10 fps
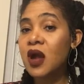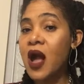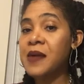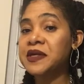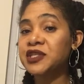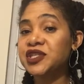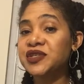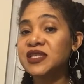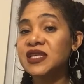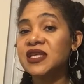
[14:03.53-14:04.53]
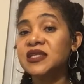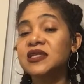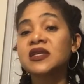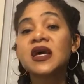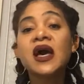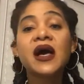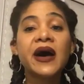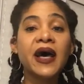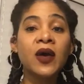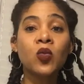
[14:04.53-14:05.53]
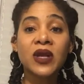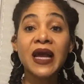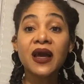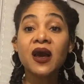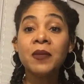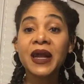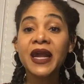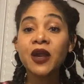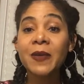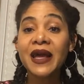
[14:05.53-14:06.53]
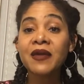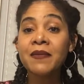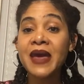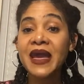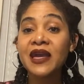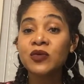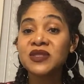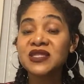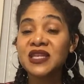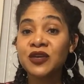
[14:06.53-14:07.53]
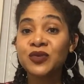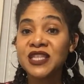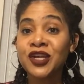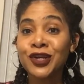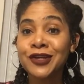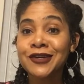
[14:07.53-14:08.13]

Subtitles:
I mean, do you see this? And when I cut my hair back in May, it was here.